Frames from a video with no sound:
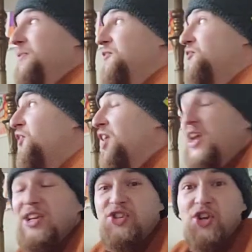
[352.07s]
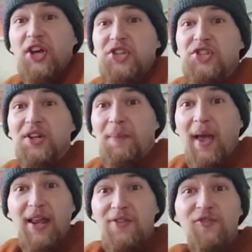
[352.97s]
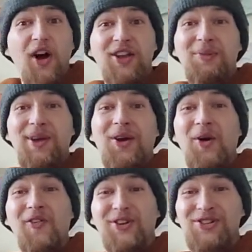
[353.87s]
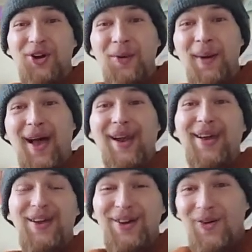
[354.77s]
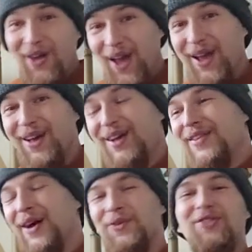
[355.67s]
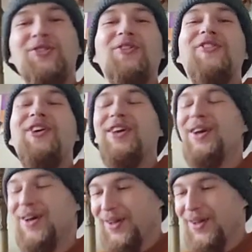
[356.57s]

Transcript: Fucking Justin, man, he fucked me over so bad. Okay, that was so funny.